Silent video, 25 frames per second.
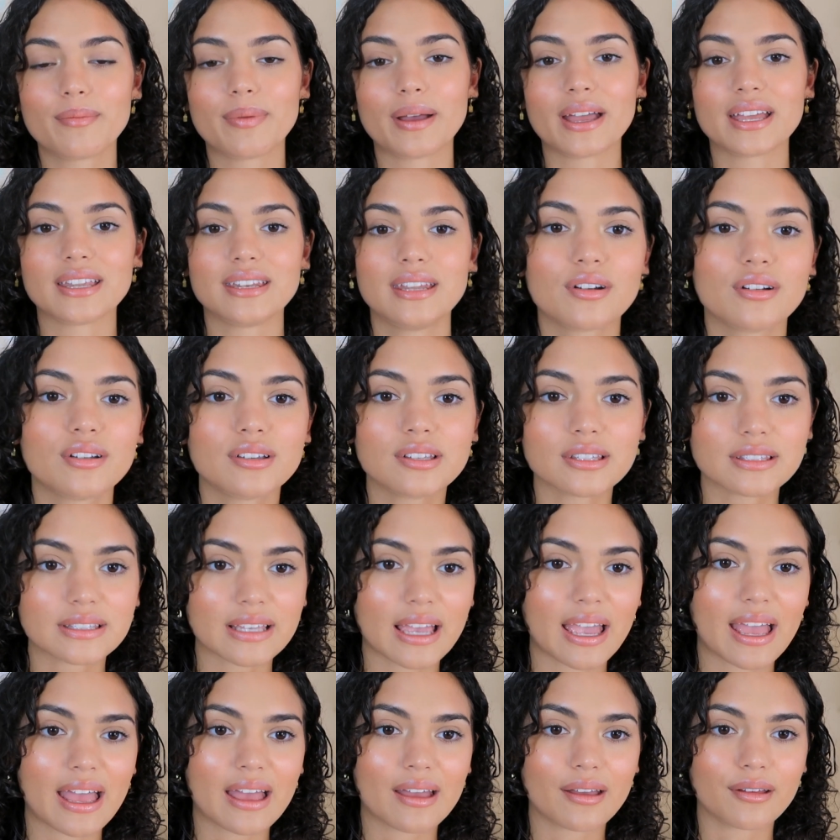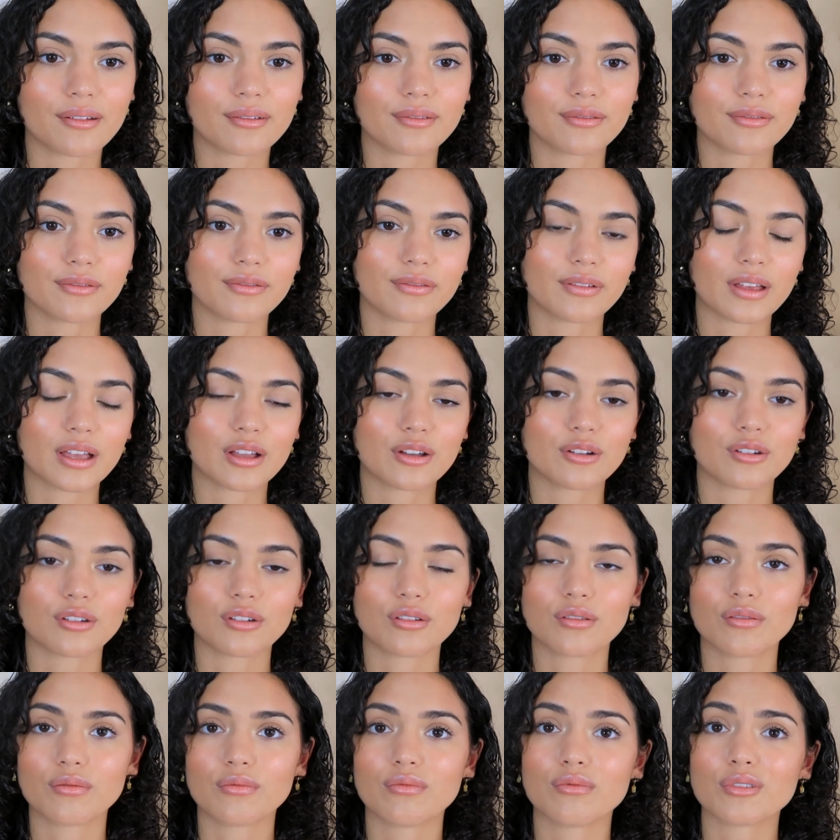But because I have a
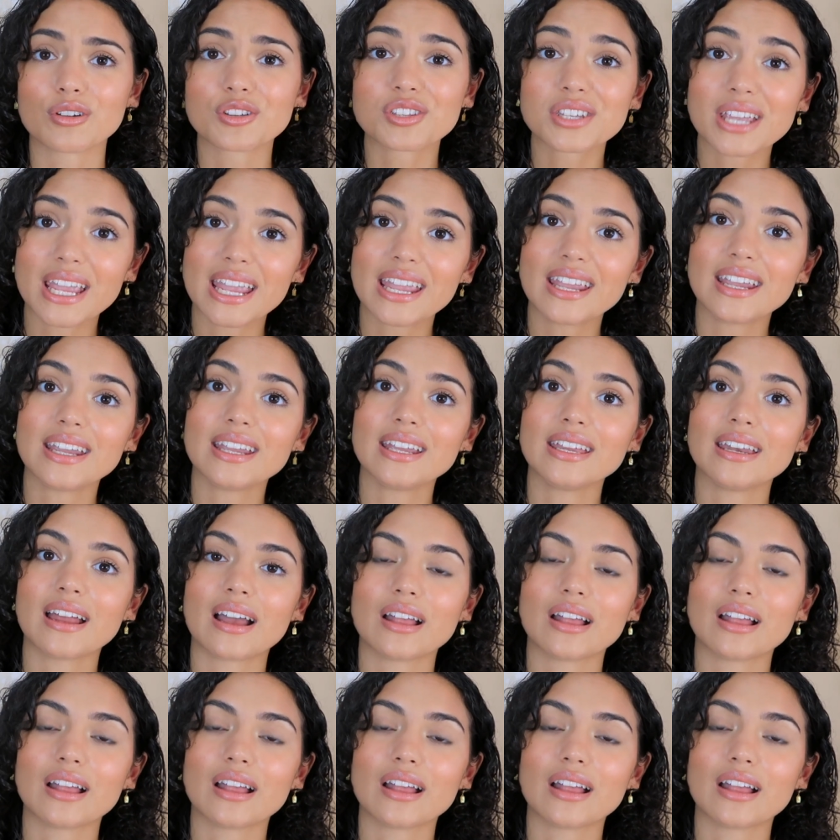good routine,